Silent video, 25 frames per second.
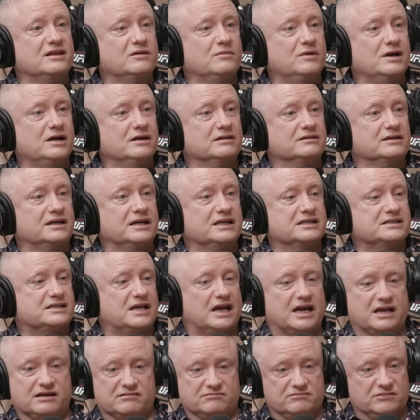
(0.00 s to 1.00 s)
world, isn't it?
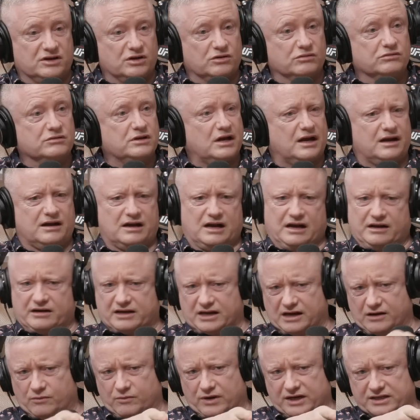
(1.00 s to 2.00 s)
Saying, I
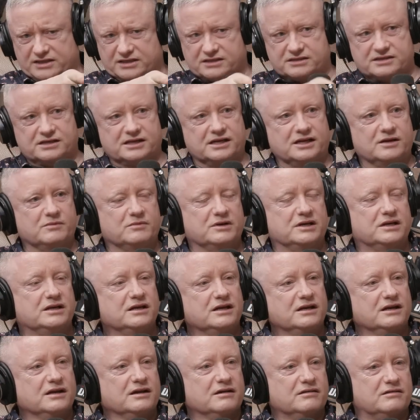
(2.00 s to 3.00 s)
can't wait to see you, and
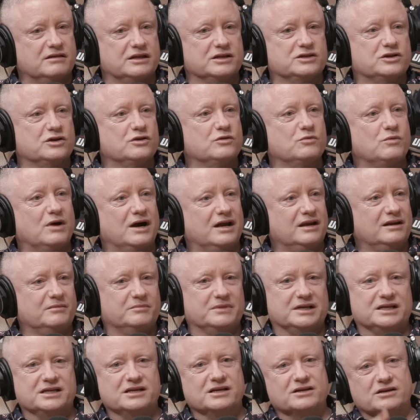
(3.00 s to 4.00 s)
they do well. I
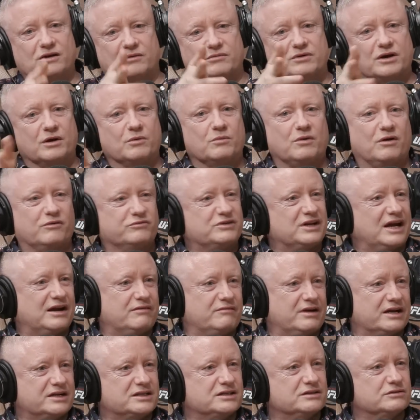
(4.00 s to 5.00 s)
mean, you don't know what
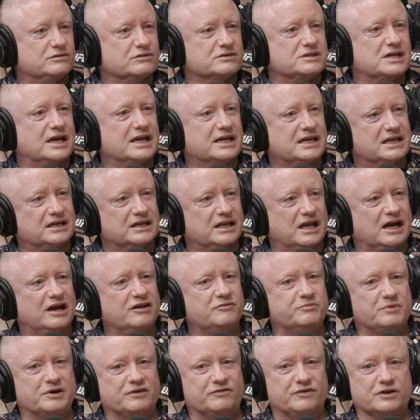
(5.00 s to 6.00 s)
direction they'll take in life,
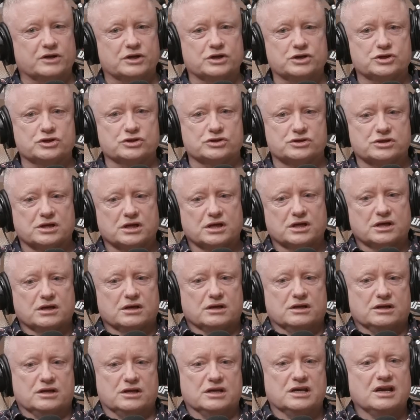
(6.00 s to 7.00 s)
but if you can just...
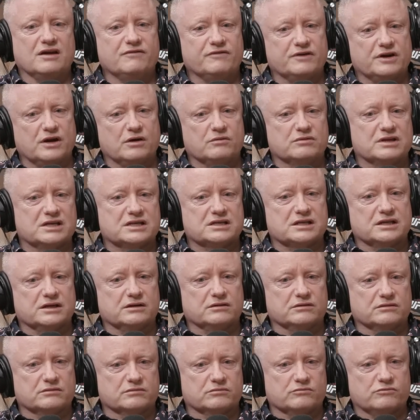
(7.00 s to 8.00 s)
You never know these
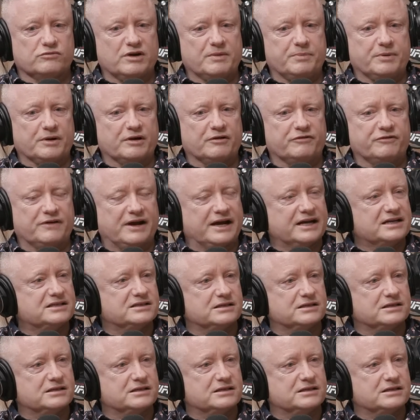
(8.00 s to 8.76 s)
little ripple effects that